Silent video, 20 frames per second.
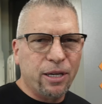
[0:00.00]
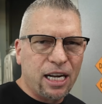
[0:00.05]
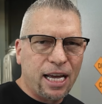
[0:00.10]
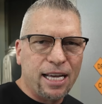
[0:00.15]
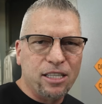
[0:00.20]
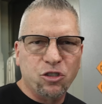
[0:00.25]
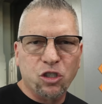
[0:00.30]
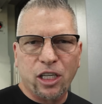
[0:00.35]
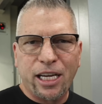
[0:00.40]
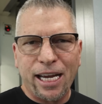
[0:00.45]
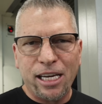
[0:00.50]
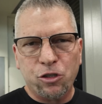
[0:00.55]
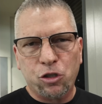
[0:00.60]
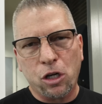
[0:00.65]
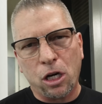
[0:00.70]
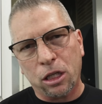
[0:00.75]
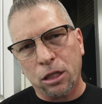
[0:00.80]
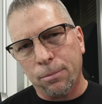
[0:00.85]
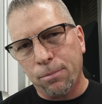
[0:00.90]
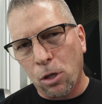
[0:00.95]
bit of
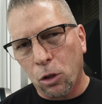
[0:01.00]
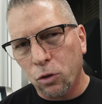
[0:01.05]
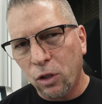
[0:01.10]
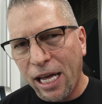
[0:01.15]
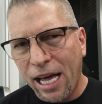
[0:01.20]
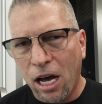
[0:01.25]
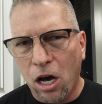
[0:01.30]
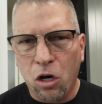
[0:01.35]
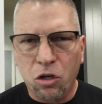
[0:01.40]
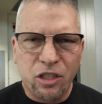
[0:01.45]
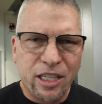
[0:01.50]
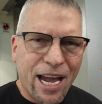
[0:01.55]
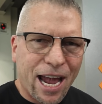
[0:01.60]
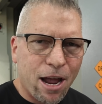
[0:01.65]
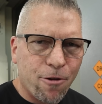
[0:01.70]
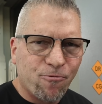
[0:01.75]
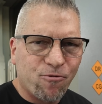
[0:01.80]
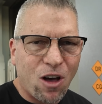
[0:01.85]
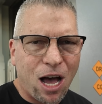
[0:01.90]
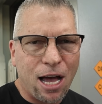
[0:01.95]
education on the Monel
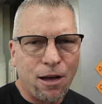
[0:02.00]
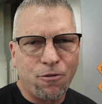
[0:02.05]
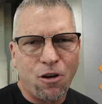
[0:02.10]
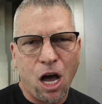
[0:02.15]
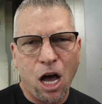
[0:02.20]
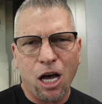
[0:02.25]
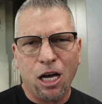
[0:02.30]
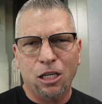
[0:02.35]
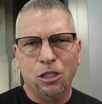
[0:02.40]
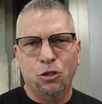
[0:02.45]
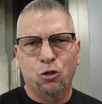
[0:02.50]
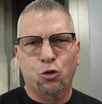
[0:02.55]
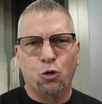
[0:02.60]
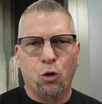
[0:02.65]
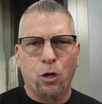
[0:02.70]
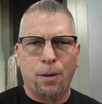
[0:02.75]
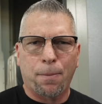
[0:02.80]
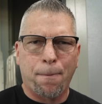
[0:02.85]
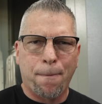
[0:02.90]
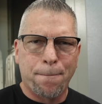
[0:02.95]
K five
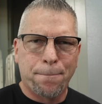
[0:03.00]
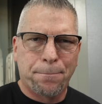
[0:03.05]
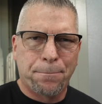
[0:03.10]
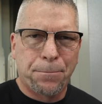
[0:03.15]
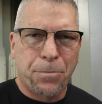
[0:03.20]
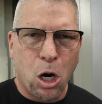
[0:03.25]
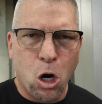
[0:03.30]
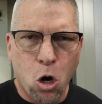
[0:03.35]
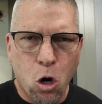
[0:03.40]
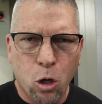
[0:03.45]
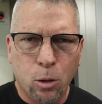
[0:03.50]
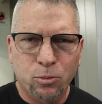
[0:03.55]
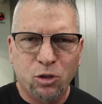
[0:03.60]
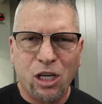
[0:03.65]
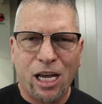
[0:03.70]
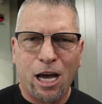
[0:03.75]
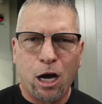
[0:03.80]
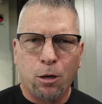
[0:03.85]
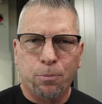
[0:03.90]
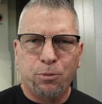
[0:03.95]
hundred, boom,
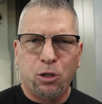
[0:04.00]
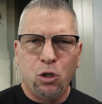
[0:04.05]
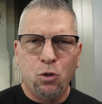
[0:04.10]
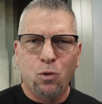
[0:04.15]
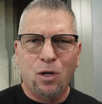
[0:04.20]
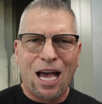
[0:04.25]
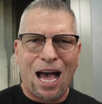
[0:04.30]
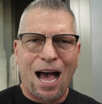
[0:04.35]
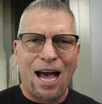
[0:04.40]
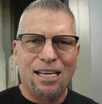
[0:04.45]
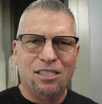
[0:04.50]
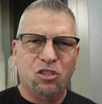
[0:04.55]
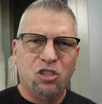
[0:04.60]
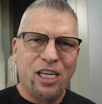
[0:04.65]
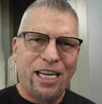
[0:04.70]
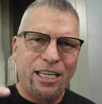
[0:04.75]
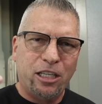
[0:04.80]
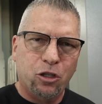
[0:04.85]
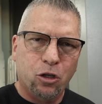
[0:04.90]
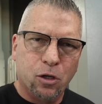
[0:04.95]
to help you guys
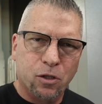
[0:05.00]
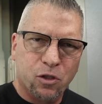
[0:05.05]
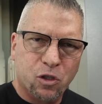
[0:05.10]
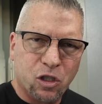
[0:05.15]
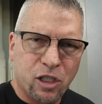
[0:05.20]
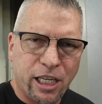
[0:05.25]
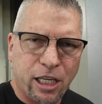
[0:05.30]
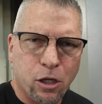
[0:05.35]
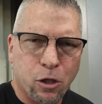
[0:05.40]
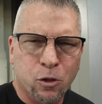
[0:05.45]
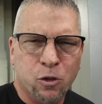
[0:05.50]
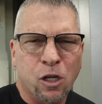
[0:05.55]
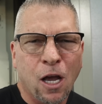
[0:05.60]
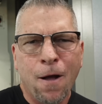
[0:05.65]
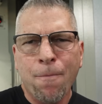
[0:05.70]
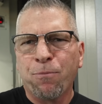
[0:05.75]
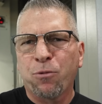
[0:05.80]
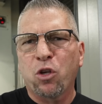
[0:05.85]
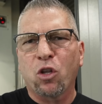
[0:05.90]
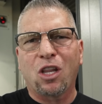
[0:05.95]
take your skills
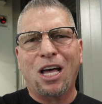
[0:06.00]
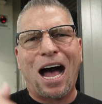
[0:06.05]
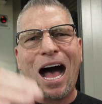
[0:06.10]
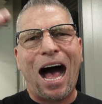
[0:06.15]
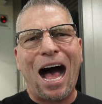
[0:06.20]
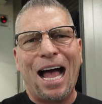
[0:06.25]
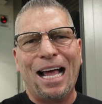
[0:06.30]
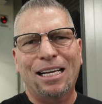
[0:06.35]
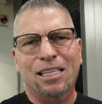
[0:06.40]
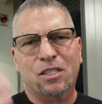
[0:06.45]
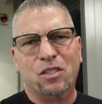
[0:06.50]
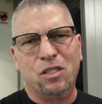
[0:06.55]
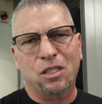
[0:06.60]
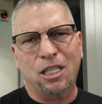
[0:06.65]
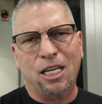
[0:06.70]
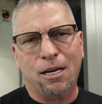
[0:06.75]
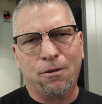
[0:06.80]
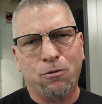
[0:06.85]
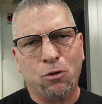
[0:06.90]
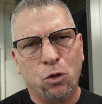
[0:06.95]
to the highest
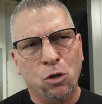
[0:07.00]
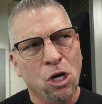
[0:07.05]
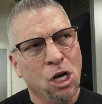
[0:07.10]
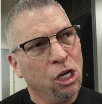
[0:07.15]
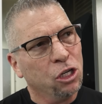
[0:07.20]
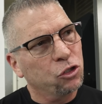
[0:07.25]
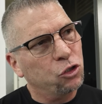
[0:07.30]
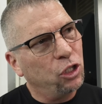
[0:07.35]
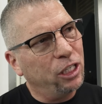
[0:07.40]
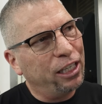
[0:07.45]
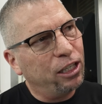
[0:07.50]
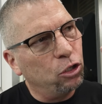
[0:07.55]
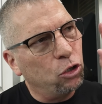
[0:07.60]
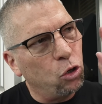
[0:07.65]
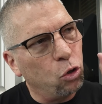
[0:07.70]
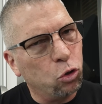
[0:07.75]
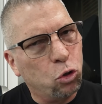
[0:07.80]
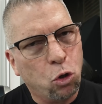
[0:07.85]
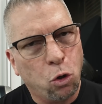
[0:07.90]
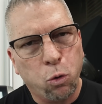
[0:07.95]
level so you can
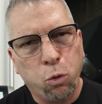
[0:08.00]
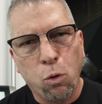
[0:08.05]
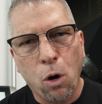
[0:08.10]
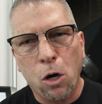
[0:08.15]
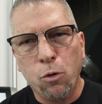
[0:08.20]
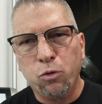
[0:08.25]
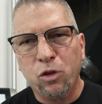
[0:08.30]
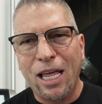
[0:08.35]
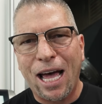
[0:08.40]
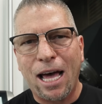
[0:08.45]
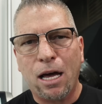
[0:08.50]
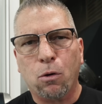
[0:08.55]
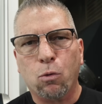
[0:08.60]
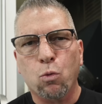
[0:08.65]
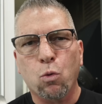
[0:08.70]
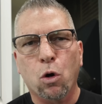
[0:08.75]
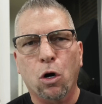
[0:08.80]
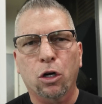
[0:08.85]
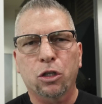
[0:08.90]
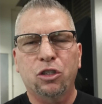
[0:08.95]
go quote that
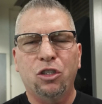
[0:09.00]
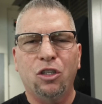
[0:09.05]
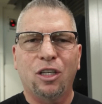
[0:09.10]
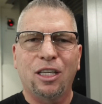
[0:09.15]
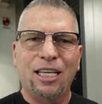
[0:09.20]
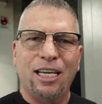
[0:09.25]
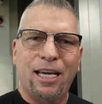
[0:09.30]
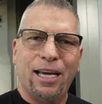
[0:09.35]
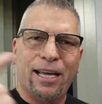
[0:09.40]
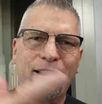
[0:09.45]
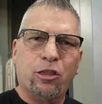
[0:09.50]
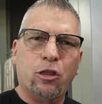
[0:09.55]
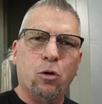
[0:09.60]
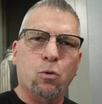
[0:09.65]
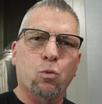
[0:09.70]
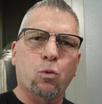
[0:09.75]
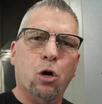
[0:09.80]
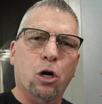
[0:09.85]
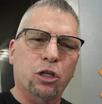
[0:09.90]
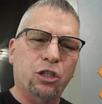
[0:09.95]
work, you can get the
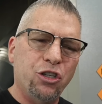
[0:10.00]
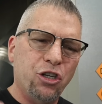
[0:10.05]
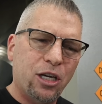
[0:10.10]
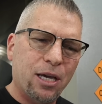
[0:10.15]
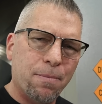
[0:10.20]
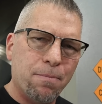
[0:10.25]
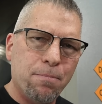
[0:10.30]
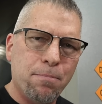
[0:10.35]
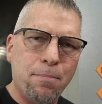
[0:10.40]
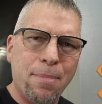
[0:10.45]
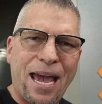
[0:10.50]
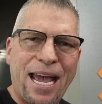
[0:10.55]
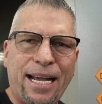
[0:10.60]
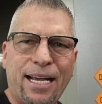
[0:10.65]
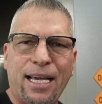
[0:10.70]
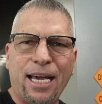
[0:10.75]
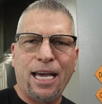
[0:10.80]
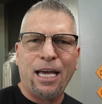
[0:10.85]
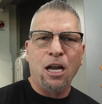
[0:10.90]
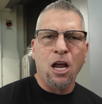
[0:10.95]
work, you can
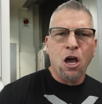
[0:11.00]
make it